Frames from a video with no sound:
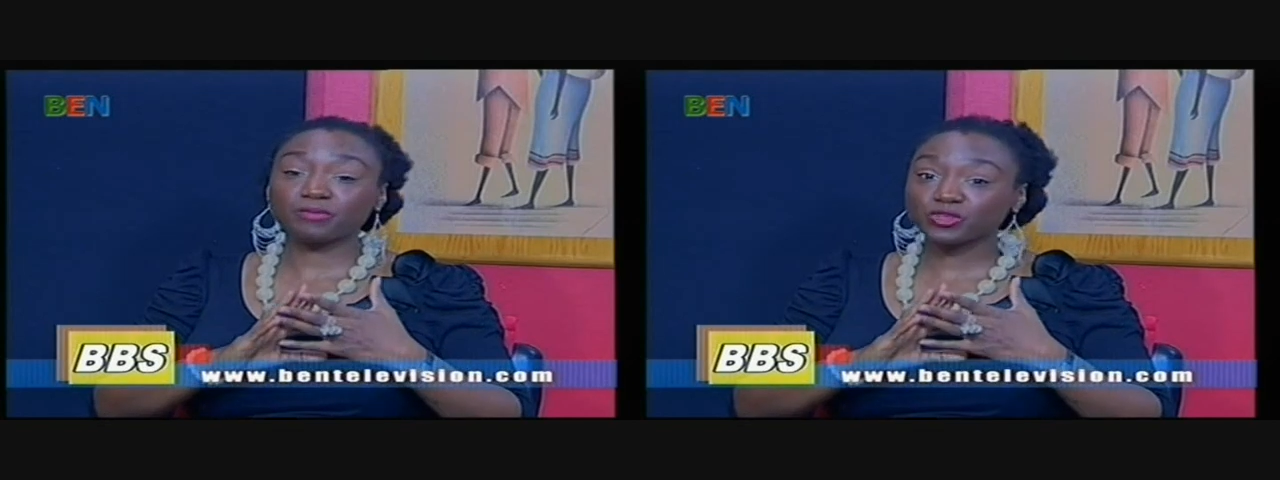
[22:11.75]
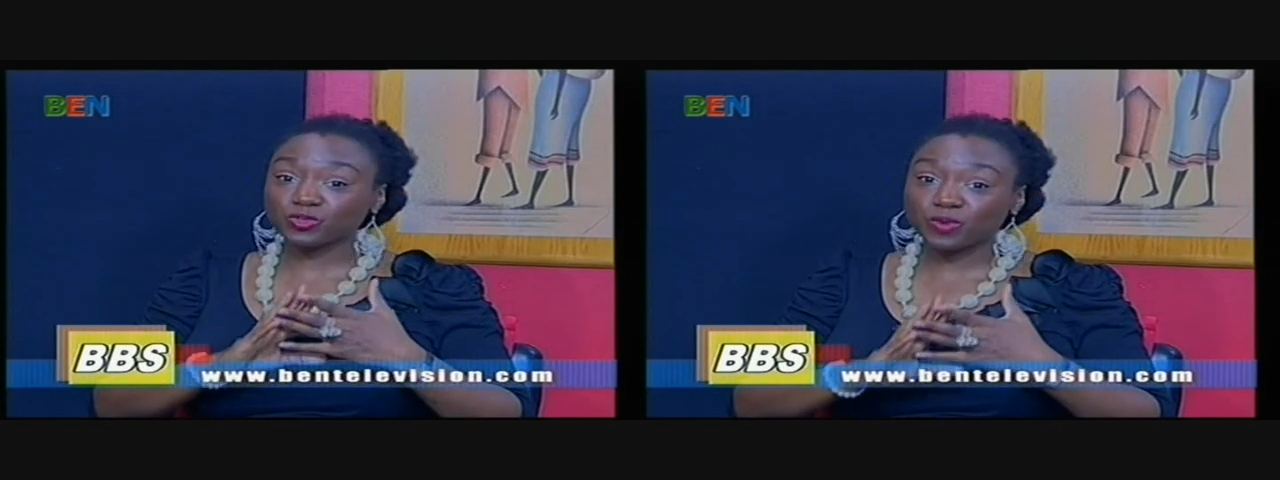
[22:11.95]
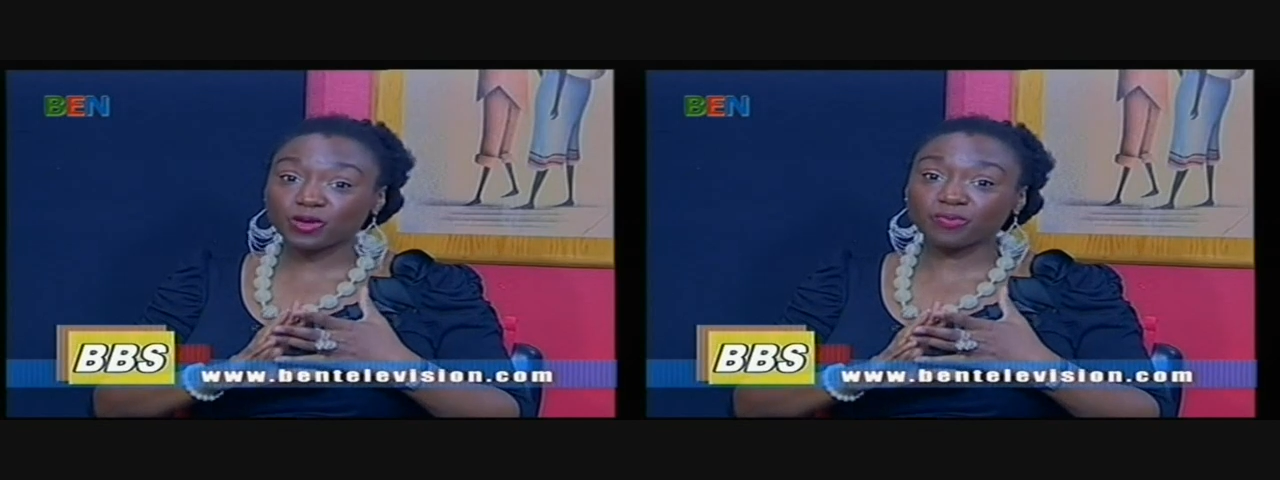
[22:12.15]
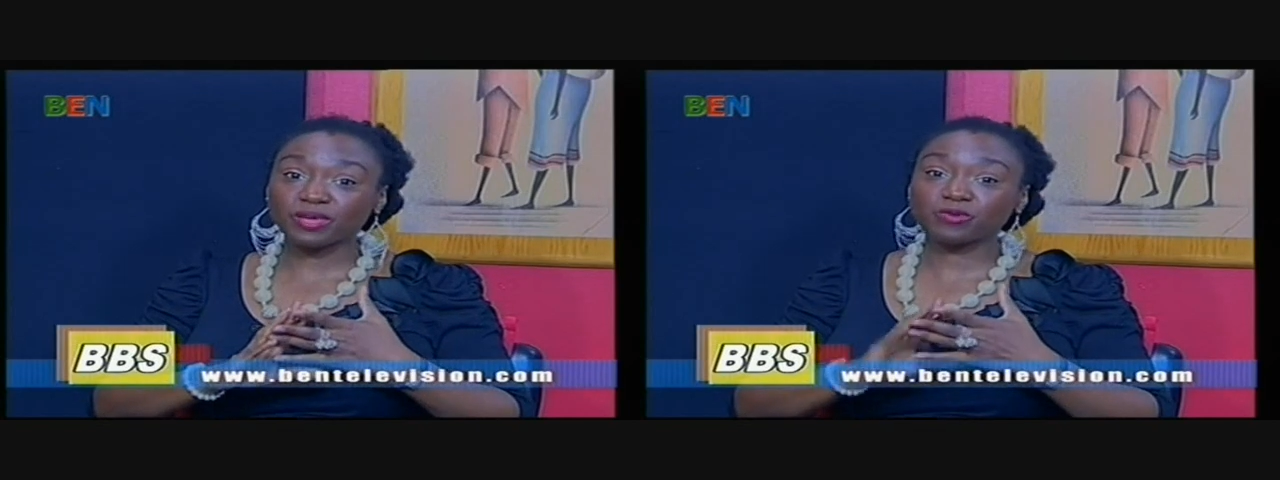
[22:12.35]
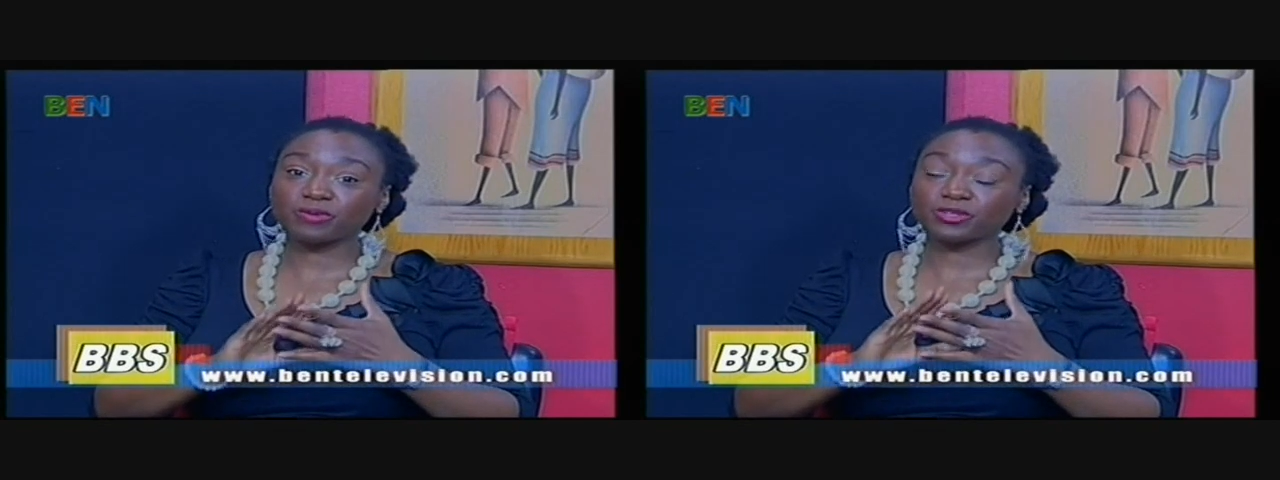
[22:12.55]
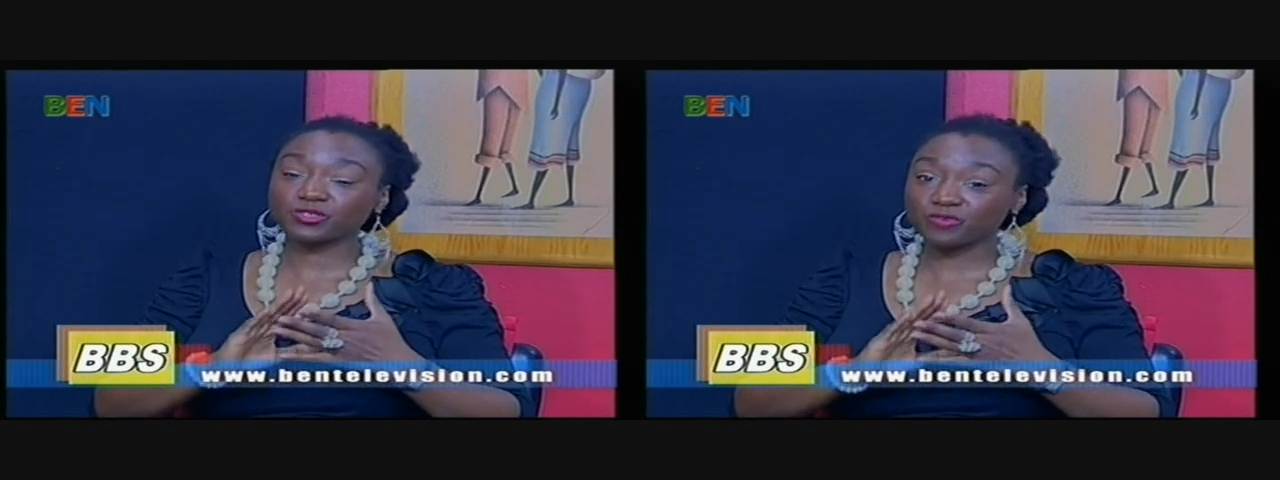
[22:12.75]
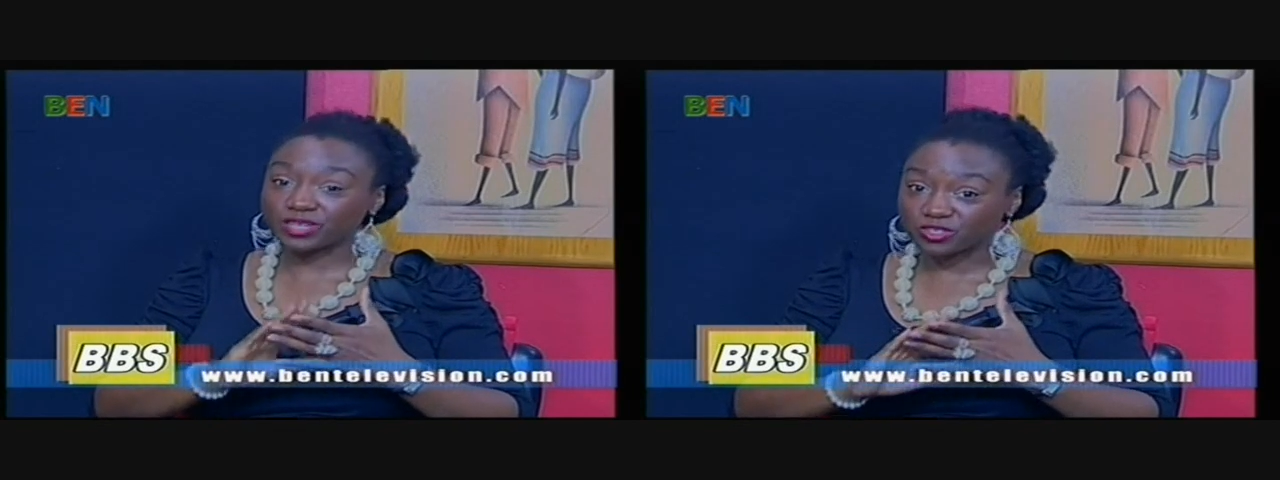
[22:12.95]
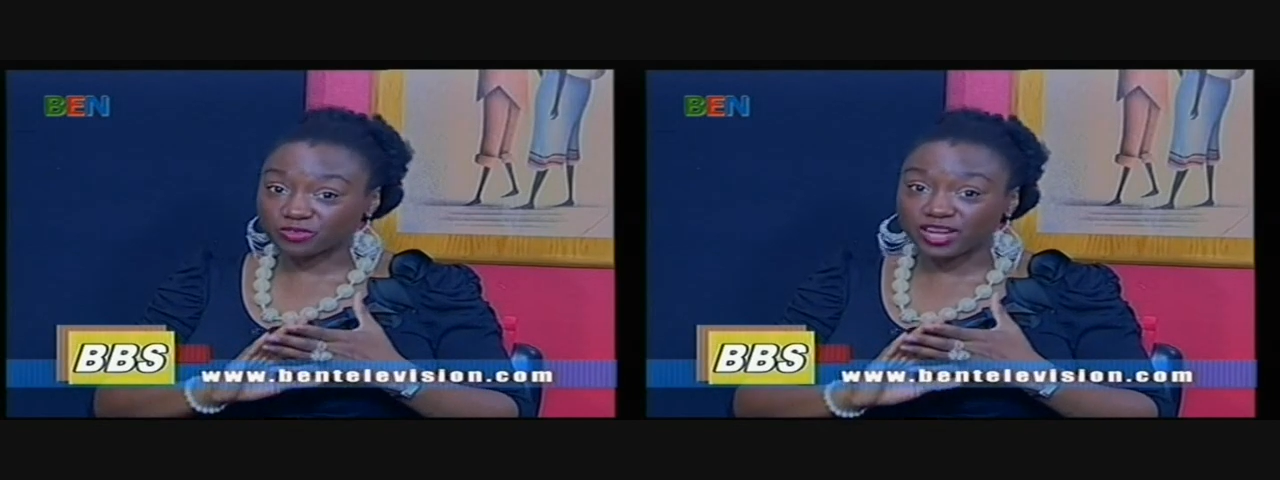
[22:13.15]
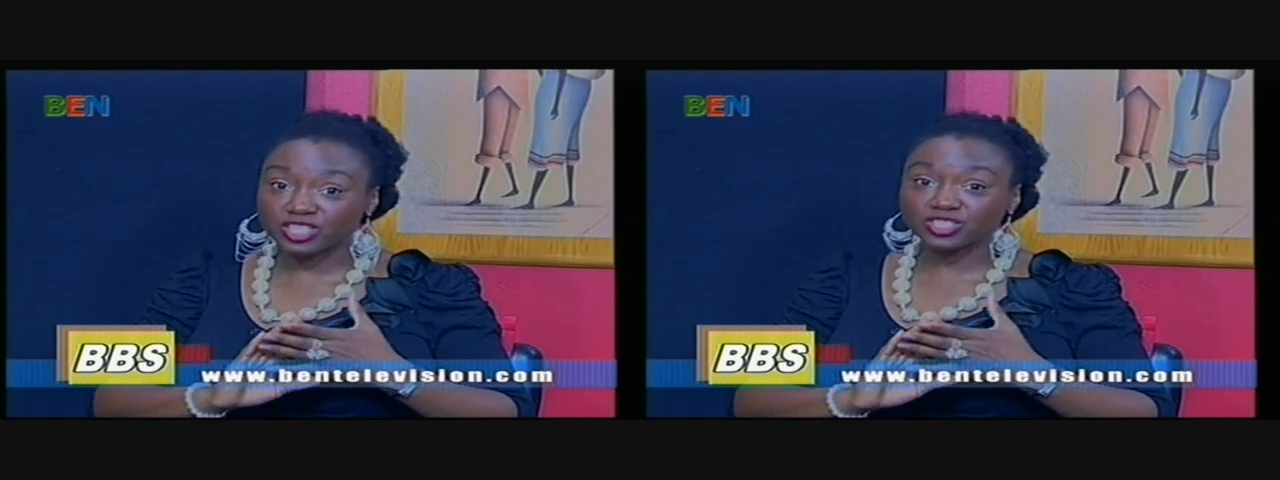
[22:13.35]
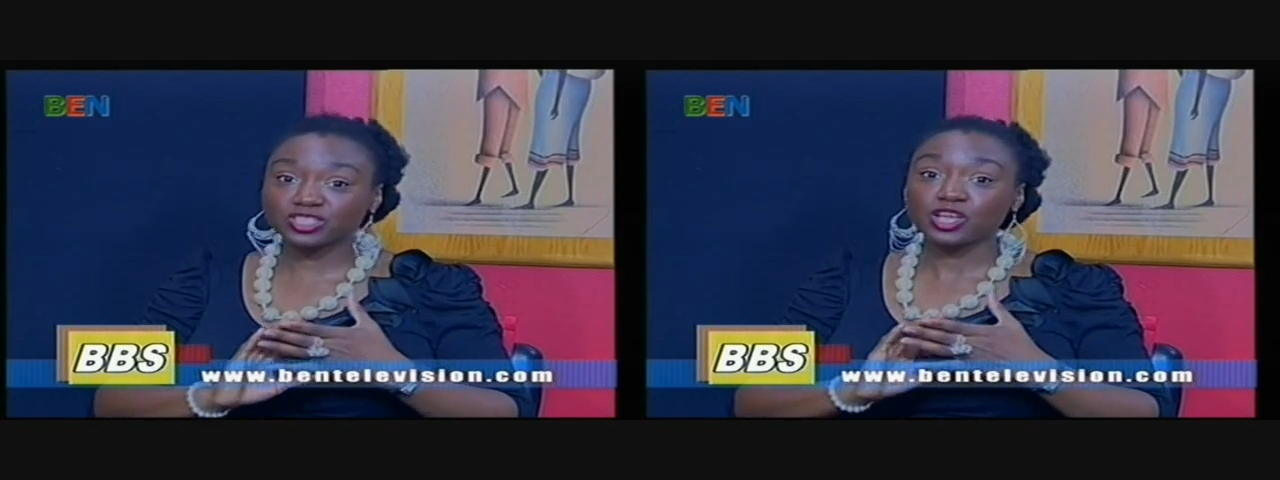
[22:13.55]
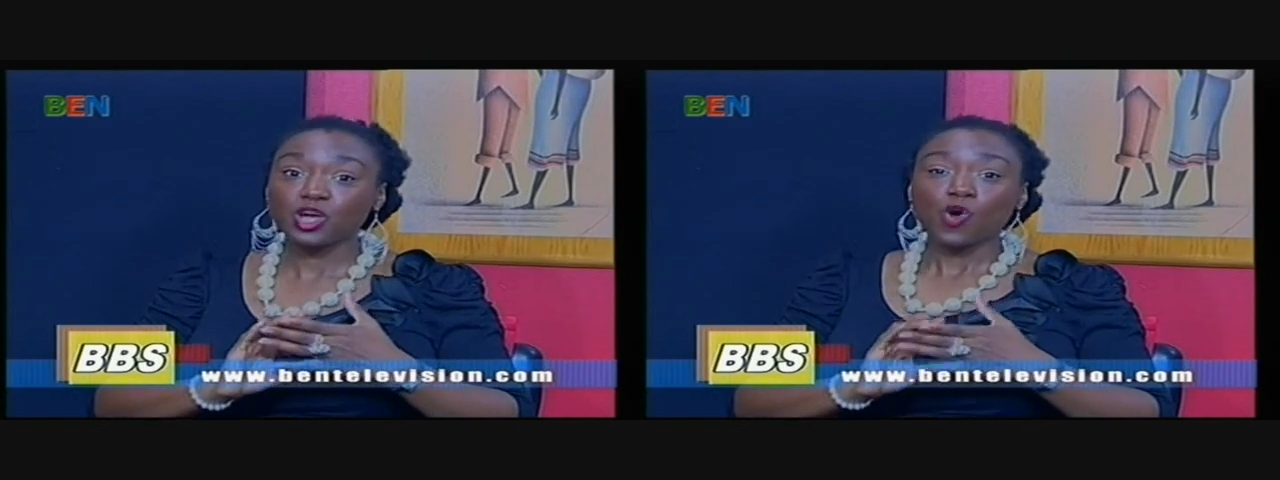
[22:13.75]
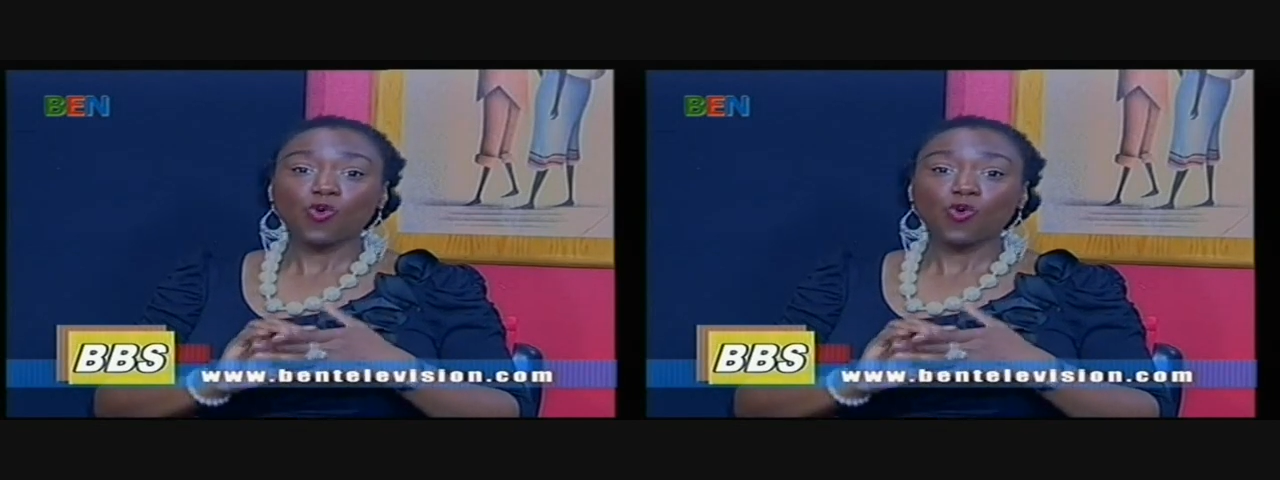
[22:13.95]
emotional well-being or emotional restoration,